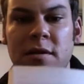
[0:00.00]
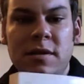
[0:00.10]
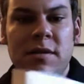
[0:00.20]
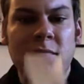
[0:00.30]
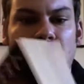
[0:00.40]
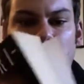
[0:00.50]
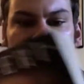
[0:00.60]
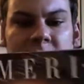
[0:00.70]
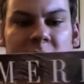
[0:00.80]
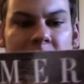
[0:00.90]
This is
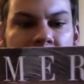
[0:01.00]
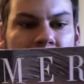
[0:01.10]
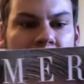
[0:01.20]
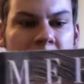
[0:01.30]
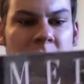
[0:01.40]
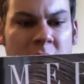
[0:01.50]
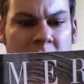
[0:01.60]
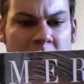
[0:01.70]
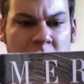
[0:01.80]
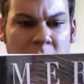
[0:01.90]
American Psycho.
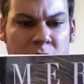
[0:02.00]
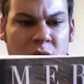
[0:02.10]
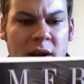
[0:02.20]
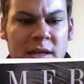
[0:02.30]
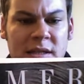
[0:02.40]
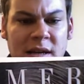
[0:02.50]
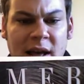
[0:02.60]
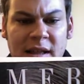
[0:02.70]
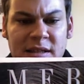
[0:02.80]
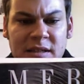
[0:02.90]
Bret Easton
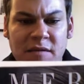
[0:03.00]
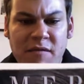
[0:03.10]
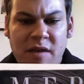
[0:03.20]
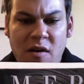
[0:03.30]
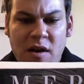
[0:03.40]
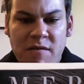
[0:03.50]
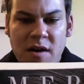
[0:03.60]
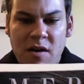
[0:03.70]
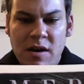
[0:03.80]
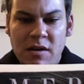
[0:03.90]
Ellis is a very,
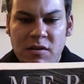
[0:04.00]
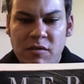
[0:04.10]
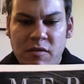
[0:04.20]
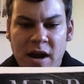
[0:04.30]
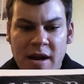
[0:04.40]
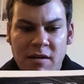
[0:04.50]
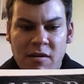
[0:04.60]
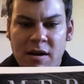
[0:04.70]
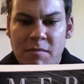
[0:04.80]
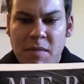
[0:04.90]
very good
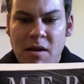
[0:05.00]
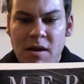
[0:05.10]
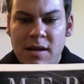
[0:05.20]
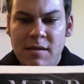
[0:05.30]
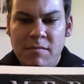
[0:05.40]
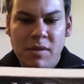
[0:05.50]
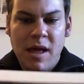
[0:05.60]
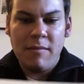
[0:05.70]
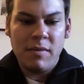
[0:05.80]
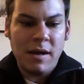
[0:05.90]
writer, an American
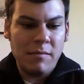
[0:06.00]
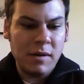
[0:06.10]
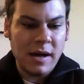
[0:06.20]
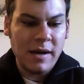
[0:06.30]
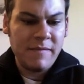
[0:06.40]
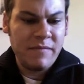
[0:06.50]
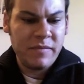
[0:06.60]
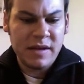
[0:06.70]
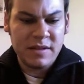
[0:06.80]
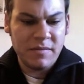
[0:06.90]
blah, blah, blah.
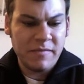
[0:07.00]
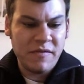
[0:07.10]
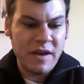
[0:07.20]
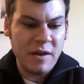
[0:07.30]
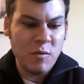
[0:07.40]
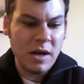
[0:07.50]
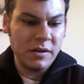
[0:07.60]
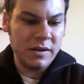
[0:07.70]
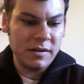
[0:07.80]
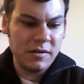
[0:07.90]
That's from Fay
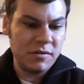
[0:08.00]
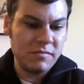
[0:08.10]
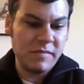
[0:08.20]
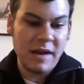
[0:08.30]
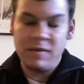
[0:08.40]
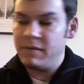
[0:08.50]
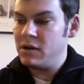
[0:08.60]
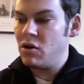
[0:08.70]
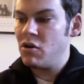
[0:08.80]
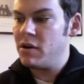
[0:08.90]
Weldon, who I haven't even
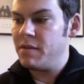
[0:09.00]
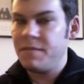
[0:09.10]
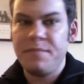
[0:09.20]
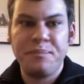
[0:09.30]
heard of.